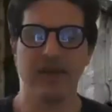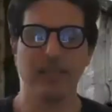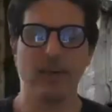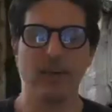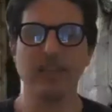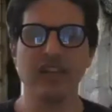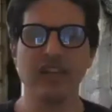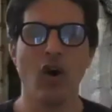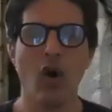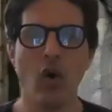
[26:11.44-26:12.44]

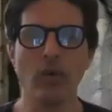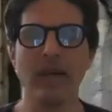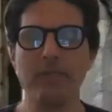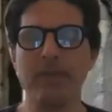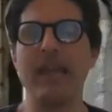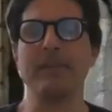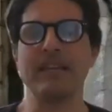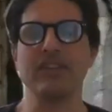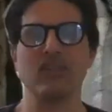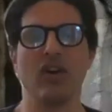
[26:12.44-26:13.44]
Parthian, holding a baby
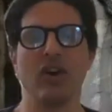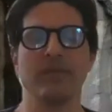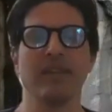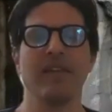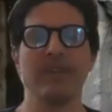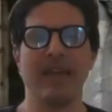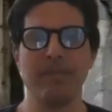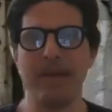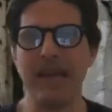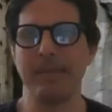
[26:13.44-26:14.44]
in his arms.
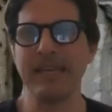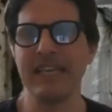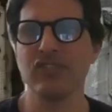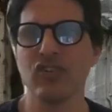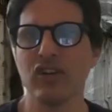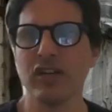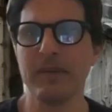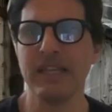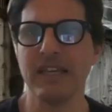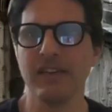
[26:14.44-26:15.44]
That baby is going to
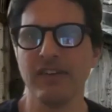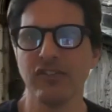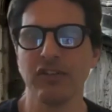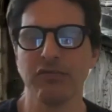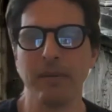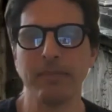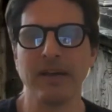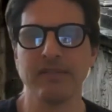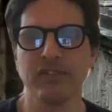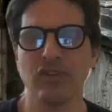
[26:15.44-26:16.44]
be eventually ripped
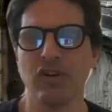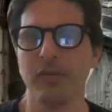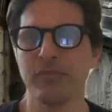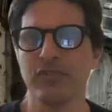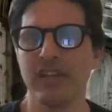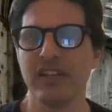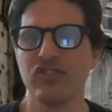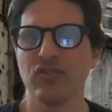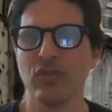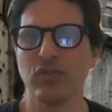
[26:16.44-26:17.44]
out of his arms and
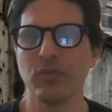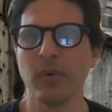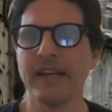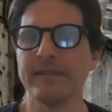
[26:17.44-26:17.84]
sold away.